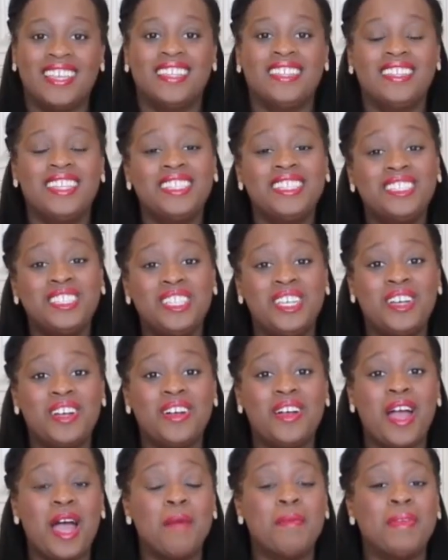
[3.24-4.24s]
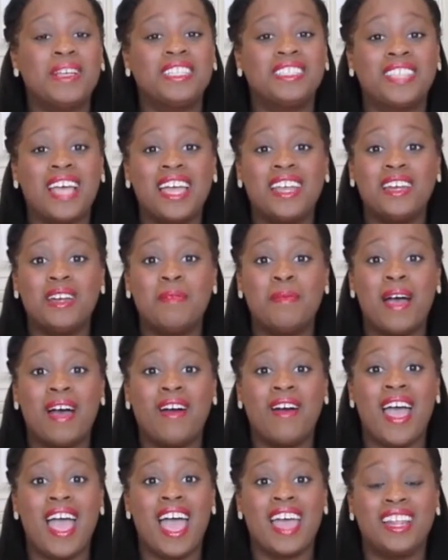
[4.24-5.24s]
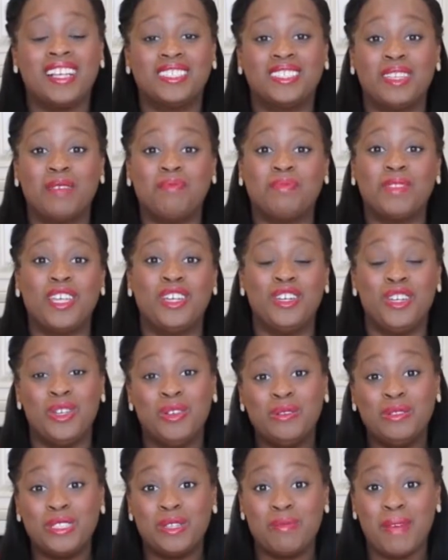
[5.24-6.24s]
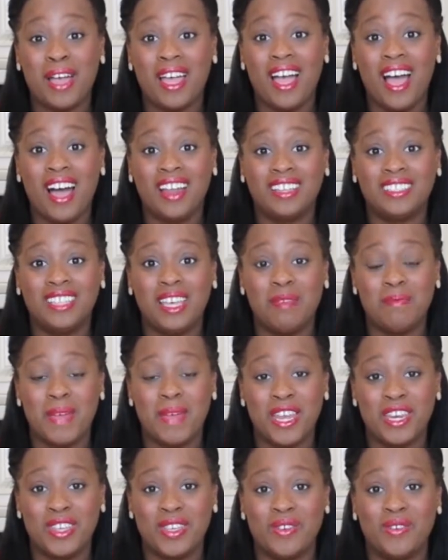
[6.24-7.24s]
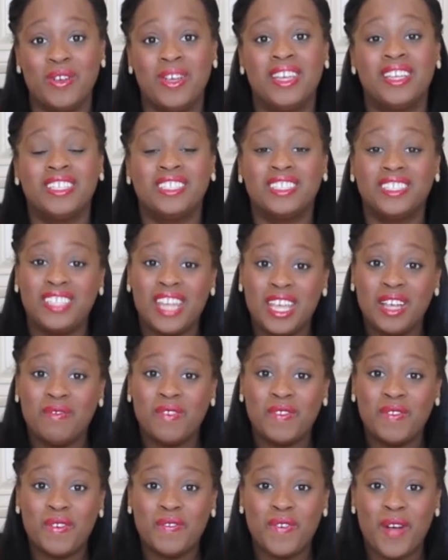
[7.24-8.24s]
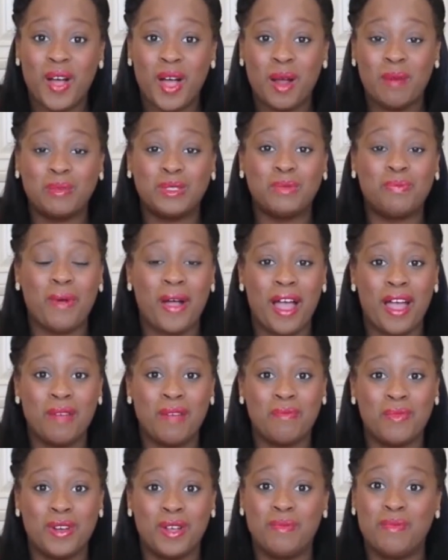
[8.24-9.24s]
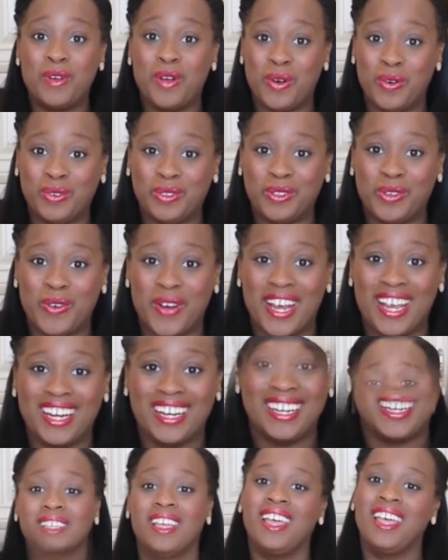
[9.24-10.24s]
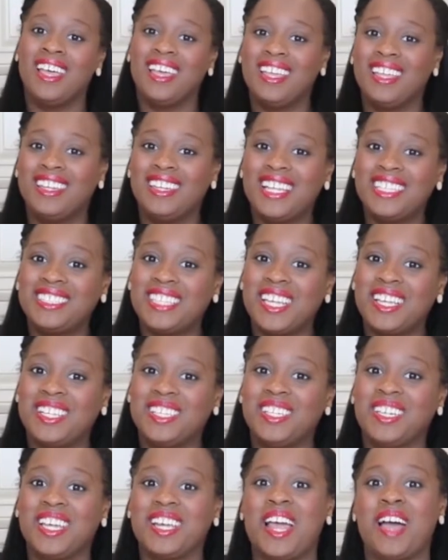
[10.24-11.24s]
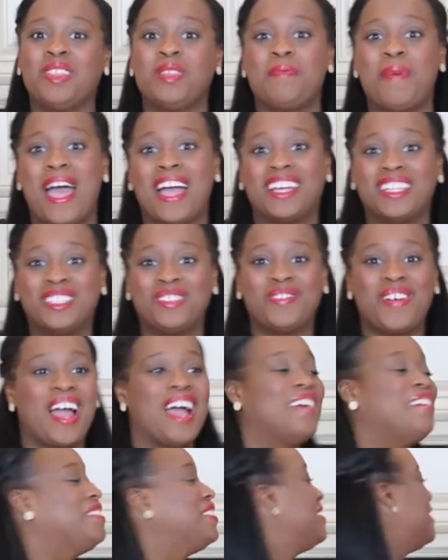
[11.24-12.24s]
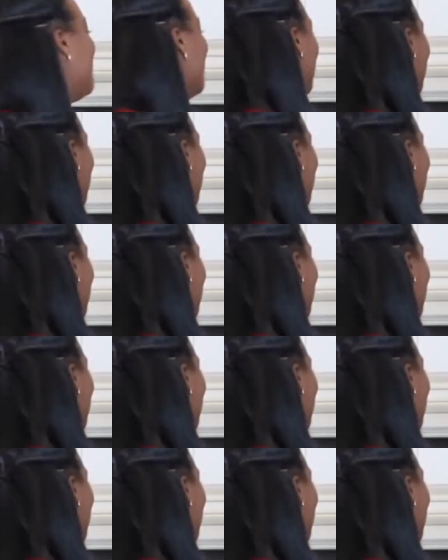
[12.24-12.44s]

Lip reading: This year, I'm excited about adding something new to my holiday menu, Snake River Farms Prime Rib Gold Grade. Let's take a look at how the package arrives.